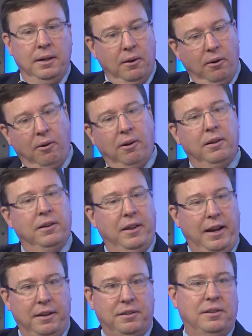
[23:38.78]
All of
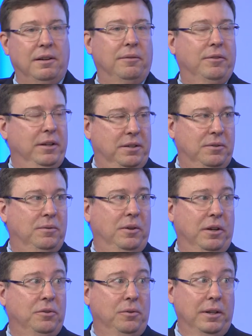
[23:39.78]
that stuff
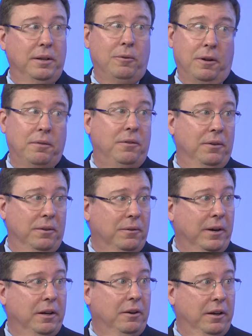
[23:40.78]
gets really run through the
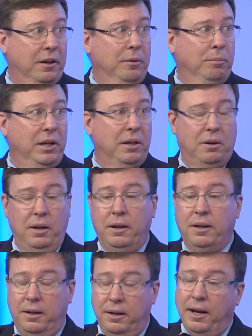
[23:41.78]
ringer. It
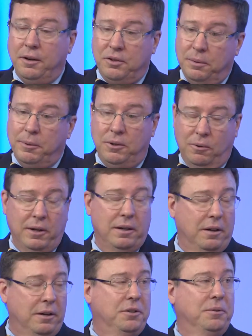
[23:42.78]
can actually be quite an
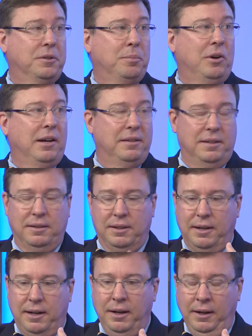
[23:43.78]
arduous process.
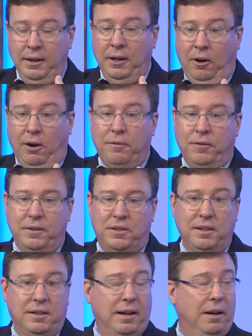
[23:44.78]
And I often
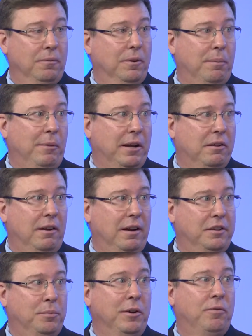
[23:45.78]
sit down with my
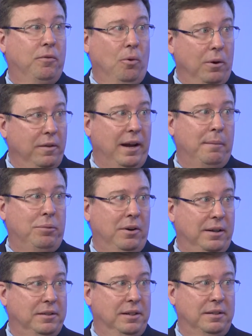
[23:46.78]
clients before that
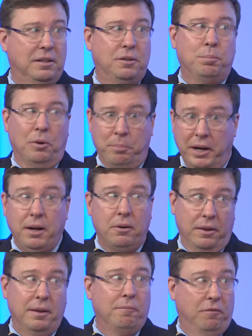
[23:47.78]
process to prepare
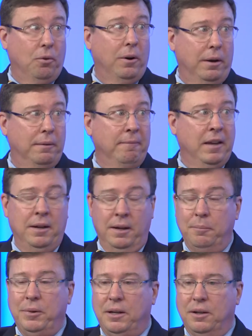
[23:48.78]
them for it.
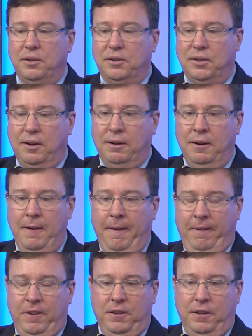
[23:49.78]
Because
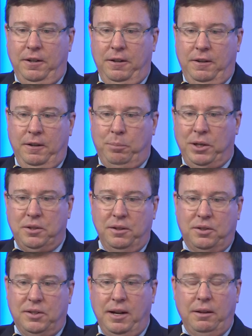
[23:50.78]
the
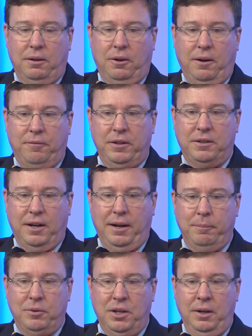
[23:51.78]
business seller
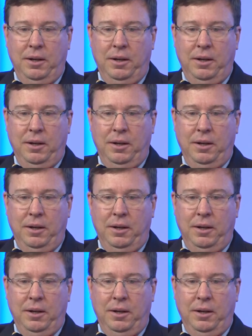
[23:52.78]
oftentimes,